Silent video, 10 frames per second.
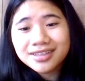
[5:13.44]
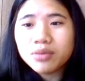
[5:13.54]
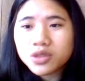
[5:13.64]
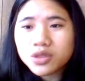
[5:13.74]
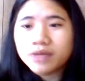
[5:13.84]

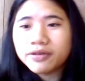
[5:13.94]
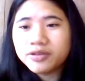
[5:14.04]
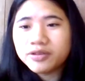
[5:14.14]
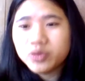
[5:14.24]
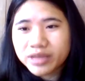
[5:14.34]
most of us
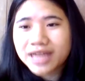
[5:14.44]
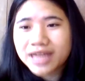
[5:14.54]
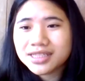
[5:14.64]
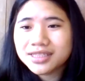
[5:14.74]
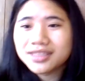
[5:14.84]
do
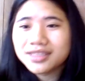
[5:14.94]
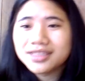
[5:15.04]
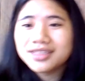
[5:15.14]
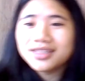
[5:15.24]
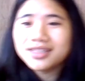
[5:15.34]
that.
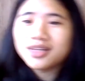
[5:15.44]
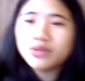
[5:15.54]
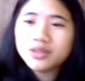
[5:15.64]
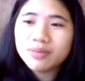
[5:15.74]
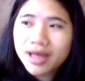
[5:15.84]
Yeah. We
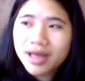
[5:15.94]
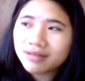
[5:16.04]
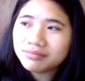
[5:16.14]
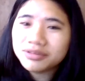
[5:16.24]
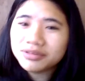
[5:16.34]
smile
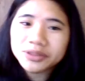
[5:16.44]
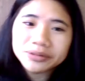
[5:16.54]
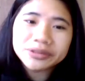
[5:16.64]
to